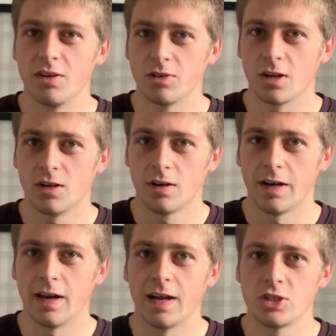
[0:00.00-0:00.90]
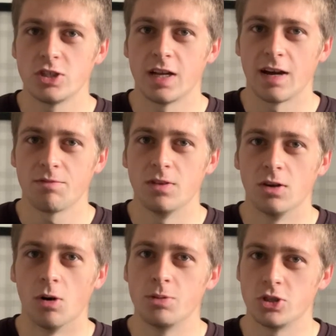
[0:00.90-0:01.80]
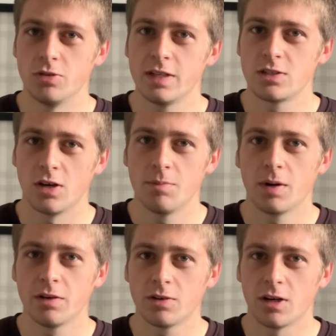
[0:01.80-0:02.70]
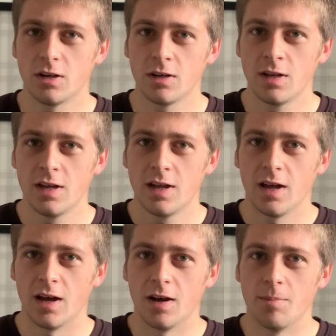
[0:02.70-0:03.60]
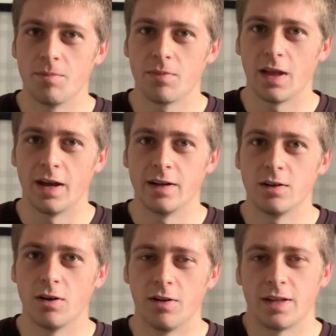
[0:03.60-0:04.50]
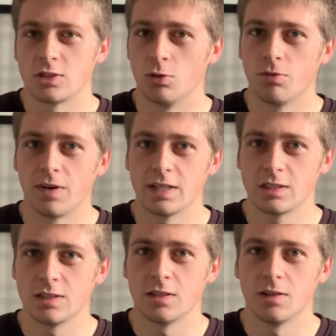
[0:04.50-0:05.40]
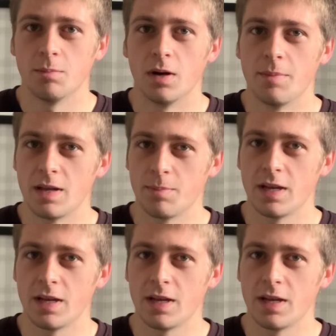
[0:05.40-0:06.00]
own kart and actually have the opportunity to own my own kart. And that's all thanks to my mate